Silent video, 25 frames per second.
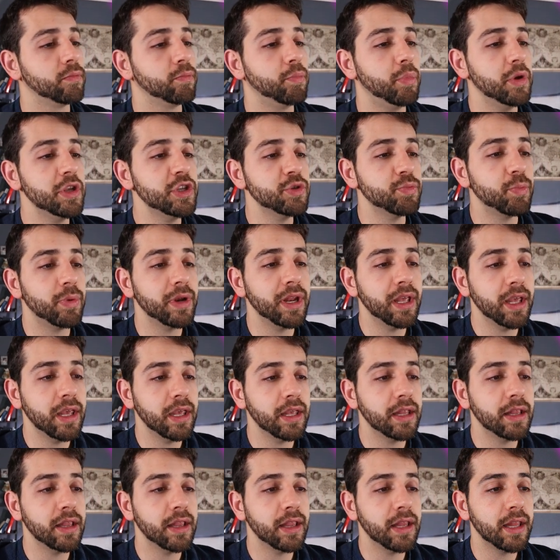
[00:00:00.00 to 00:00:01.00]
principally
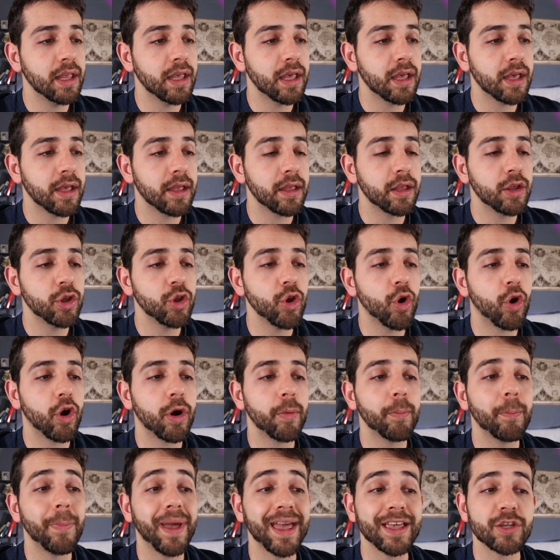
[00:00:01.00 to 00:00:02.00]
in the
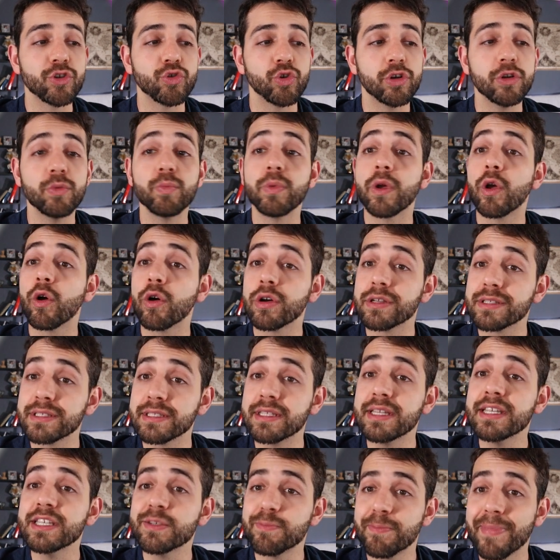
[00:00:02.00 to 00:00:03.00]
your password, because
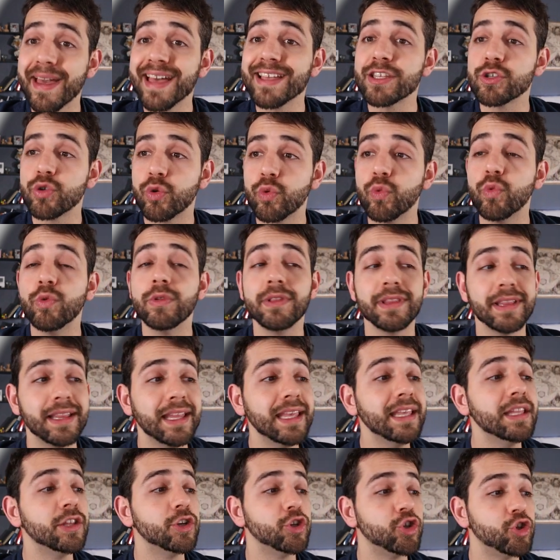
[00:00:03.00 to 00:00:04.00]
this password will
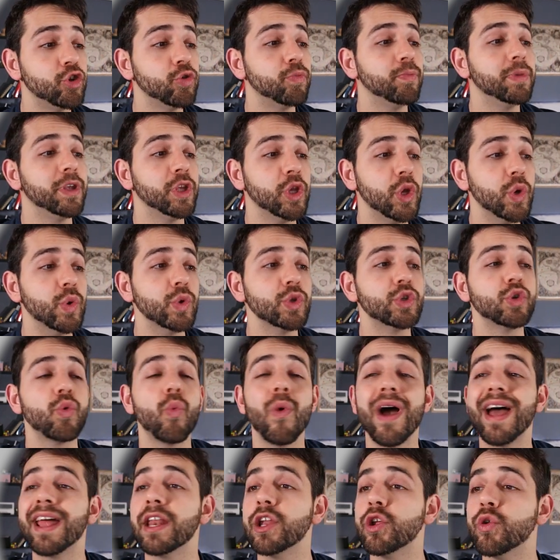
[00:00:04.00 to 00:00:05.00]
need to be used
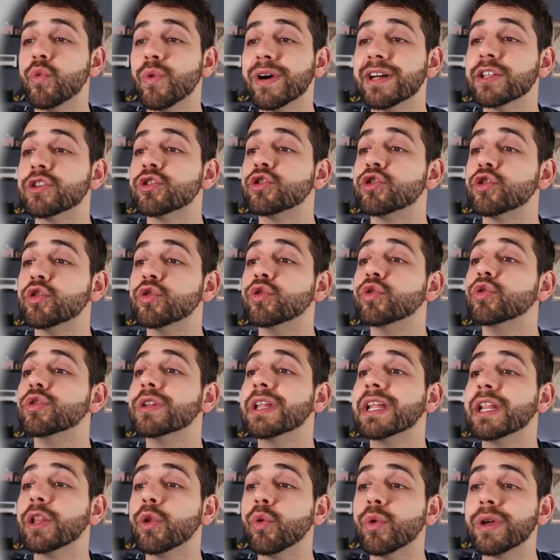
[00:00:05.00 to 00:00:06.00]
when you want to do
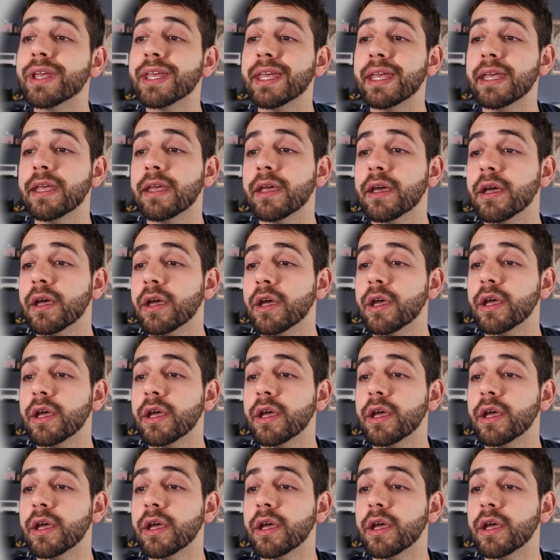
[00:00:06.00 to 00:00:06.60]
the login